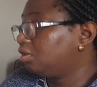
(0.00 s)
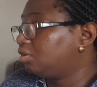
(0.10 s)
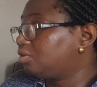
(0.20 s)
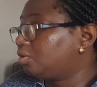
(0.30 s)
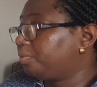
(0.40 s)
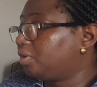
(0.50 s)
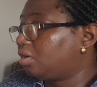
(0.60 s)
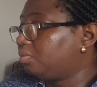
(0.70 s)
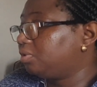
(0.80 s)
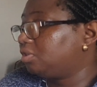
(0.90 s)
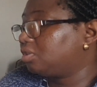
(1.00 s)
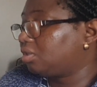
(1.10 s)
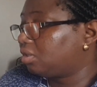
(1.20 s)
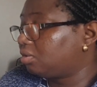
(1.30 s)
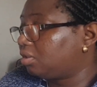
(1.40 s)
The topic I'll be
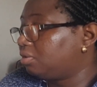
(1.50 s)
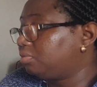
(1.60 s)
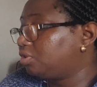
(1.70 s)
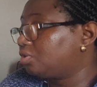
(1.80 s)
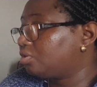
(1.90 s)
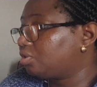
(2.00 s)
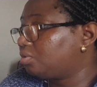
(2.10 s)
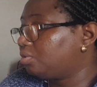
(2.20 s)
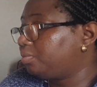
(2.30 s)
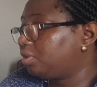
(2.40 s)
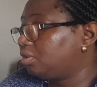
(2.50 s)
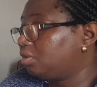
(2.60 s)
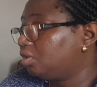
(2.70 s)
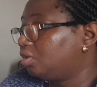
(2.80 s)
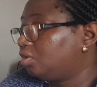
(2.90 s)
discussing will be
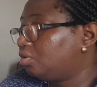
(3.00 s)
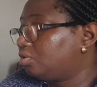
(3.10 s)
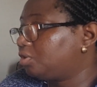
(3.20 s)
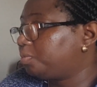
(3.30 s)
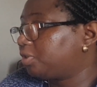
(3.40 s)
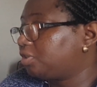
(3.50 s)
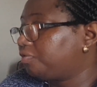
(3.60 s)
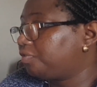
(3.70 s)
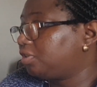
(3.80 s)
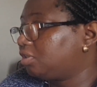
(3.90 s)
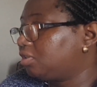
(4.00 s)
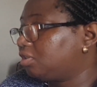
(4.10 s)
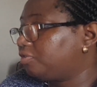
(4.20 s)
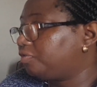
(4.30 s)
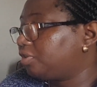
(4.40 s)
non-specific
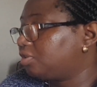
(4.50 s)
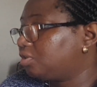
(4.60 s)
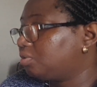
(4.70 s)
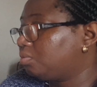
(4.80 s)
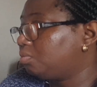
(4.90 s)
defense,